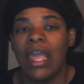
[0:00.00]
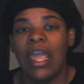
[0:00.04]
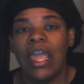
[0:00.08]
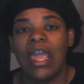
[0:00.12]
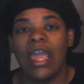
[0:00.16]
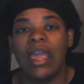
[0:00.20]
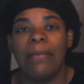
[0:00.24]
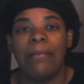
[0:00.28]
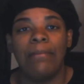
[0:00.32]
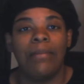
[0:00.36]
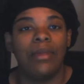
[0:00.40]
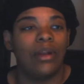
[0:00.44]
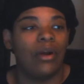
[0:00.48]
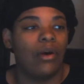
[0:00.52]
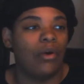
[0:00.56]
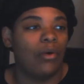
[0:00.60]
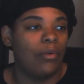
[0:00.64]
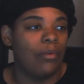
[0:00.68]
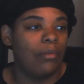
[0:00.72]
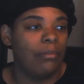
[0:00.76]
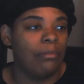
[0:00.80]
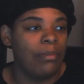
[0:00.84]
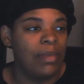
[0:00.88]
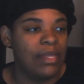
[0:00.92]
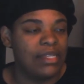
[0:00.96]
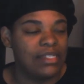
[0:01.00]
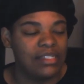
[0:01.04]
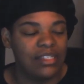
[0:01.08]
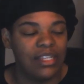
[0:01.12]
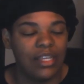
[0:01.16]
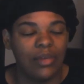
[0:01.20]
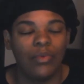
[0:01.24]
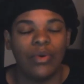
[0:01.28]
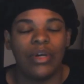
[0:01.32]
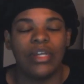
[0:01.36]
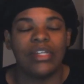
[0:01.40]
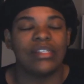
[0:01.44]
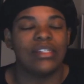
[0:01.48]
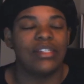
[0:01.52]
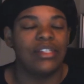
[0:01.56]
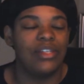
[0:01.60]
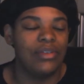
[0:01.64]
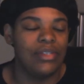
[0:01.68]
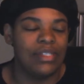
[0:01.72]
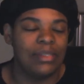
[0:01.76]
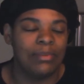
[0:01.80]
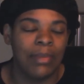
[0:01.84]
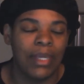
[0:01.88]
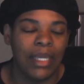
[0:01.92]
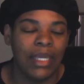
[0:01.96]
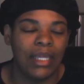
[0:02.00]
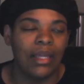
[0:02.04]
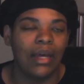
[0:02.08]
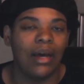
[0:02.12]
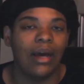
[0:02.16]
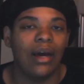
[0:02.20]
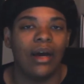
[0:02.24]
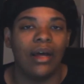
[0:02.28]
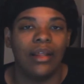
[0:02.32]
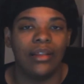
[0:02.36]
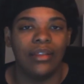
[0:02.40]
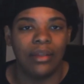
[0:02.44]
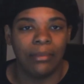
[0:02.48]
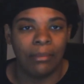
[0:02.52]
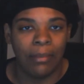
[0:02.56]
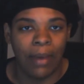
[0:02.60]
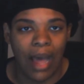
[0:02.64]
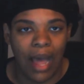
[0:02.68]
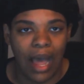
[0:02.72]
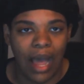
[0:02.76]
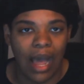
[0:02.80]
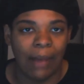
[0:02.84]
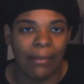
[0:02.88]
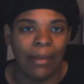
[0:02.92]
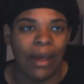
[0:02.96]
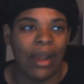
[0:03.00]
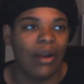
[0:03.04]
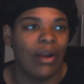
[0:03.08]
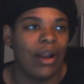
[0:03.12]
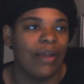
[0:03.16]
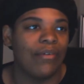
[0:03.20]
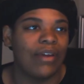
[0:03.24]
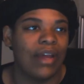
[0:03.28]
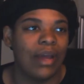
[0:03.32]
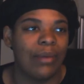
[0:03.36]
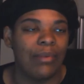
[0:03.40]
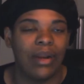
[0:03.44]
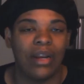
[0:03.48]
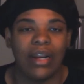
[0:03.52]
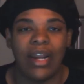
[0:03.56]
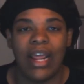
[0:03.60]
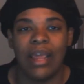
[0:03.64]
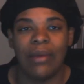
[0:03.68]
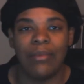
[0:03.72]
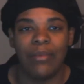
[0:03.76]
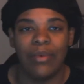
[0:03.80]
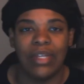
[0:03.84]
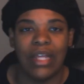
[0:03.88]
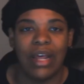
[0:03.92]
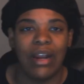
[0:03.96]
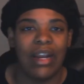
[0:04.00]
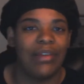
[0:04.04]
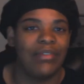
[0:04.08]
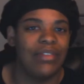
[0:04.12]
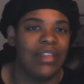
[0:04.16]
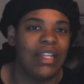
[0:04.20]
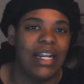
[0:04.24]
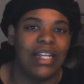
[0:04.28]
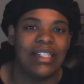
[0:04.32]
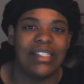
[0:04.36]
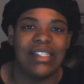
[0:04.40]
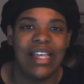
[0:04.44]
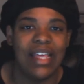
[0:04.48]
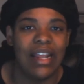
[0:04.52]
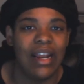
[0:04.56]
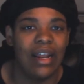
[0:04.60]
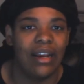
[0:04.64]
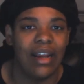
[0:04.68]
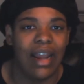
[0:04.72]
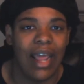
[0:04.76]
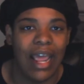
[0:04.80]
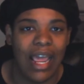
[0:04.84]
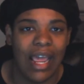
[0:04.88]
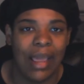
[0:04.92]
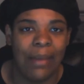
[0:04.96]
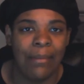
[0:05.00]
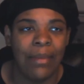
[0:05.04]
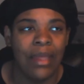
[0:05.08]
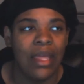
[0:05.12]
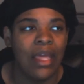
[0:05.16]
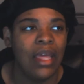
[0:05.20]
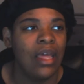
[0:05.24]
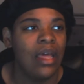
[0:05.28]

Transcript: And, you know, Misty, well, excuse me, the mom, I forgot what her name was. I don't even think they said her name.